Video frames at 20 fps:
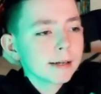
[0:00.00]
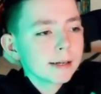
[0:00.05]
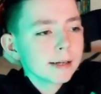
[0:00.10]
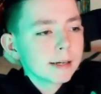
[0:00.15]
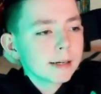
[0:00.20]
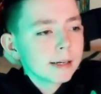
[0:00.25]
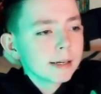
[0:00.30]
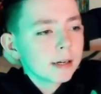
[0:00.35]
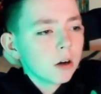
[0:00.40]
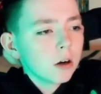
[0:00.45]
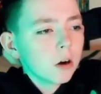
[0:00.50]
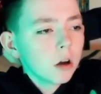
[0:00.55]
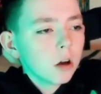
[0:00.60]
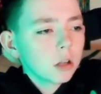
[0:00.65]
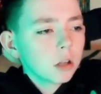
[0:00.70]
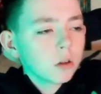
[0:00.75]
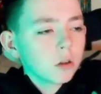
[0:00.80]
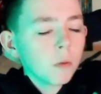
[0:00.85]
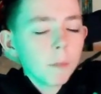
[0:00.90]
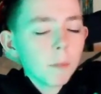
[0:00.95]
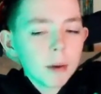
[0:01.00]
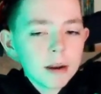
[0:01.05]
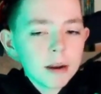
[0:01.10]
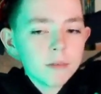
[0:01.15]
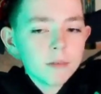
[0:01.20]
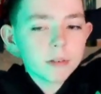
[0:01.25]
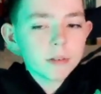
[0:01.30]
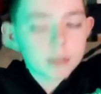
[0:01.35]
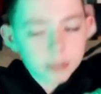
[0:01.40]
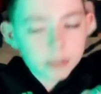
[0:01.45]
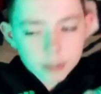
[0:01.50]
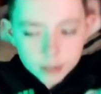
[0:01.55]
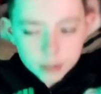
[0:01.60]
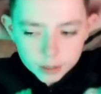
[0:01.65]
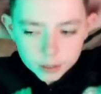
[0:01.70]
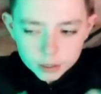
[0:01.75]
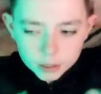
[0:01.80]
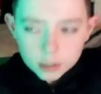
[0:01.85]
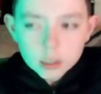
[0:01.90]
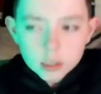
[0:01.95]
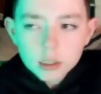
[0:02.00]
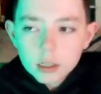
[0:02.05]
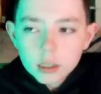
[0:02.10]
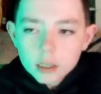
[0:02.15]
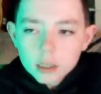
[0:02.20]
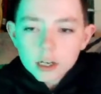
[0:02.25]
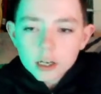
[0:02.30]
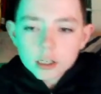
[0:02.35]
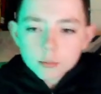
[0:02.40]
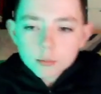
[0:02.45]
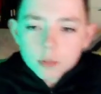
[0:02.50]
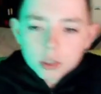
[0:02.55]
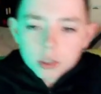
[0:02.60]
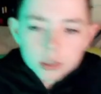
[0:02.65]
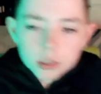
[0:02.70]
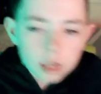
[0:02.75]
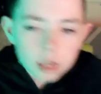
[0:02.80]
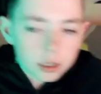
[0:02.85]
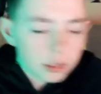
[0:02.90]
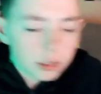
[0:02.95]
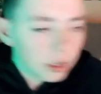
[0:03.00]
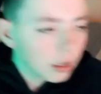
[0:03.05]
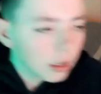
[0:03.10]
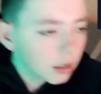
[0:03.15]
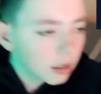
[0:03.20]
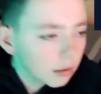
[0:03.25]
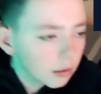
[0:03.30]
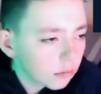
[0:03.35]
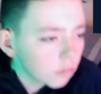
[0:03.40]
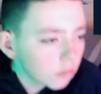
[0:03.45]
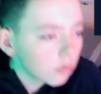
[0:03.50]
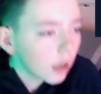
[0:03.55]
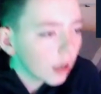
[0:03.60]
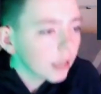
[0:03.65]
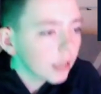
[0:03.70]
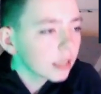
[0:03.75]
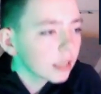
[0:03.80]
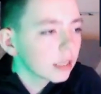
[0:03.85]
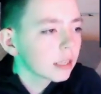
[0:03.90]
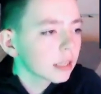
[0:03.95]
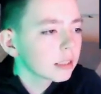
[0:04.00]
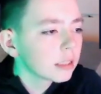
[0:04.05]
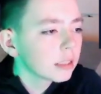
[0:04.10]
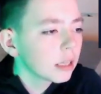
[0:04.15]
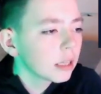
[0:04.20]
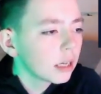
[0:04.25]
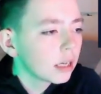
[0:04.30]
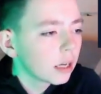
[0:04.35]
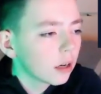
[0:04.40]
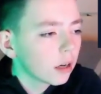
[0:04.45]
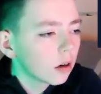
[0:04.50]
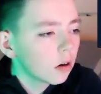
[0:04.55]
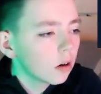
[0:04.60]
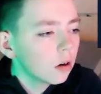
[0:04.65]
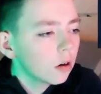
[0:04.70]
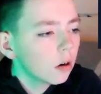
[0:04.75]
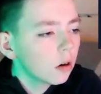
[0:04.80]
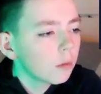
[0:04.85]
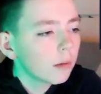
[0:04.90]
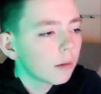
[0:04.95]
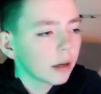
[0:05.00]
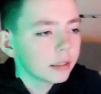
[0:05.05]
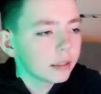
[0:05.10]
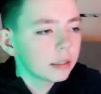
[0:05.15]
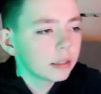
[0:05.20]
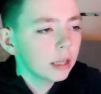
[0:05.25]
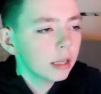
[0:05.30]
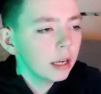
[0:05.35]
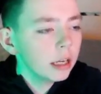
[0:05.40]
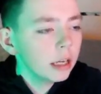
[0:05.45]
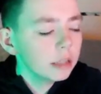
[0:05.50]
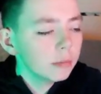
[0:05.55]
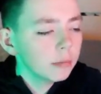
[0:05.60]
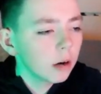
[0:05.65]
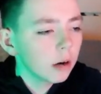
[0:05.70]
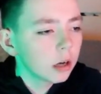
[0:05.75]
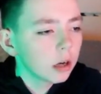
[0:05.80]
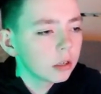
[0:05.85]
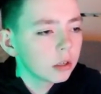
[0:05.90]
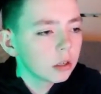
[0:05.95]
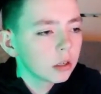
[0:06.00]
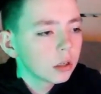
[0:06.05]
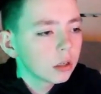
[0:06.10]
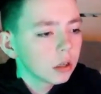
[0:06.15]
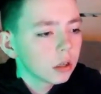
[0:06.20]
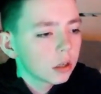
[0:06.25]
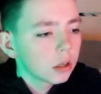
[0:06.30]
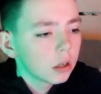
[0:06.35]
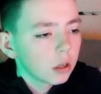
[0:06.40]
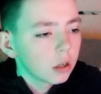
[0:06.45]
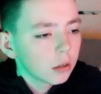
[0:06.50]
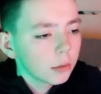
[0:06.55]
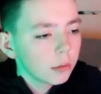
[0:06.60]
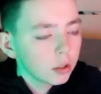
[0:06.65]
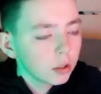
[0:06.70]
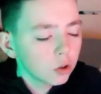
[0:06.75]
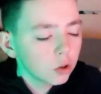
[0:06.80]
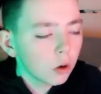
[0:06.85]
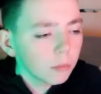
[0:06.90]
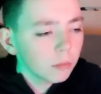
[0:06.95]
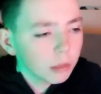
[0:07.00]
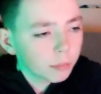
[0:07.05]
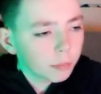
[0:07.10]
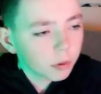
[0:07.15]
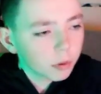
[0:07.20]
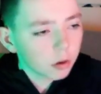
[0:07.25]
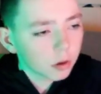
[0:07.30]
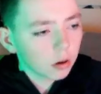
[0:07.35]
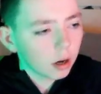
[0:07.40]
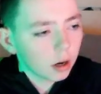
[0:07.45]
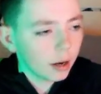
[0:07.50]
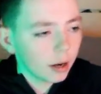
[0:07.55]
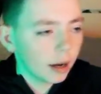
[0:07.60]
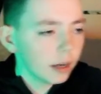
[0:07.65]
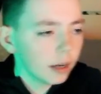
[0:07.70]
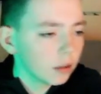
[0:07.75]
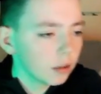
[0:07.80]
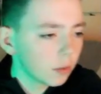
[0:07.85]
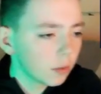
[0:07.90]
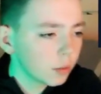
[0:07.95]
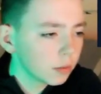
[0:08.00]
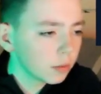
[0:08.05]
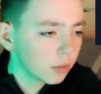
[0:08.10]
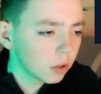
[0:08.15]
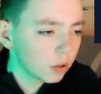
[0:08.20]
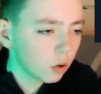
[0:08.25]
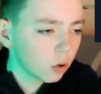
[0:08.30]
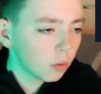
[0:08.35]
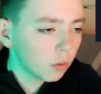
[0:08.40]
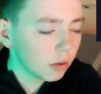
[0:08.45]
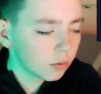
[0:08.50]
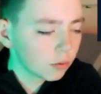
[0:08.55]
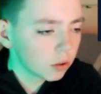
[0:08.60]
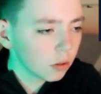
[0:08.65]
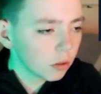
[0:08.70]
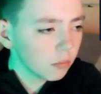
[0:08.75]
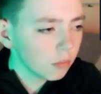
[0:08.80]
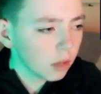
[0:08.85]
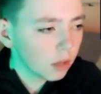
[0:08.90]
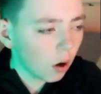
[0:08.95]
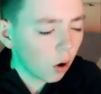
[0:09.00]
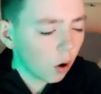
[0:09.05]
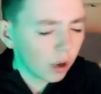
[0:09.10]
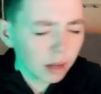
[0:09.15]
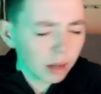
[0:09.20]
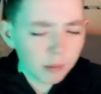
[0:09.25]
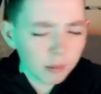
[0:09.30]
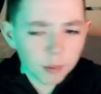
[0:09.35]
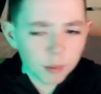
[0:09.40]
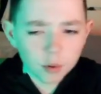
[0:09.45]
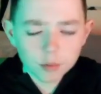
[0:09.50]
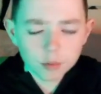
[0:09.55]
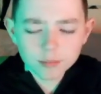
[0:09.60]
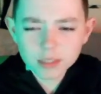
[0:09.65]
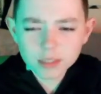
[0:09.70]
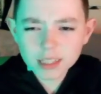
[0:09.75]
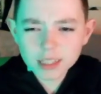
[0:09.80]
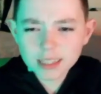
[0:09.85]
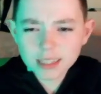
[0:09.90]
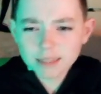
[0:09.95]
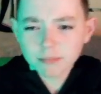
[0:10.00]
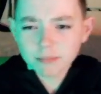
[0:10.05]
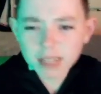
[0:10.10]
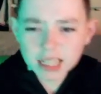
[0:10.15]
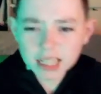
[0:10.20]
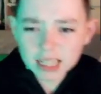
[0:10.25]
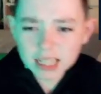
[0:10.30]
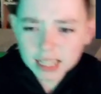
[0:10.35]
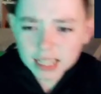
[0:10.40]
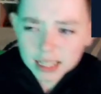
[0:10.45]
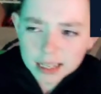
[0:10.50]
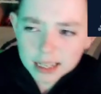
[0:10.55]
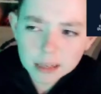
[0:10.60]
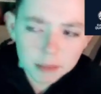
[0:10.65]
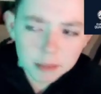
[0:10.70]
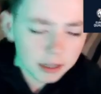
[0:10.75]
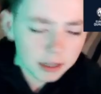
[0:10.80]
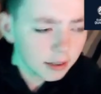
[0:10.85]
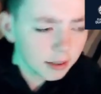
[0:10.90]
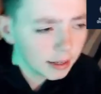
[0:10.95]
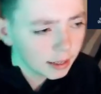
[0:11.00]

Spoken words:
Oh, I don't believe it. He's missed hit it. Ryan Christie. Oh my days, man. McTominay put it. It wasn't McTominay, it was somebody. Oh, I can't remember. Was it Ken McLean?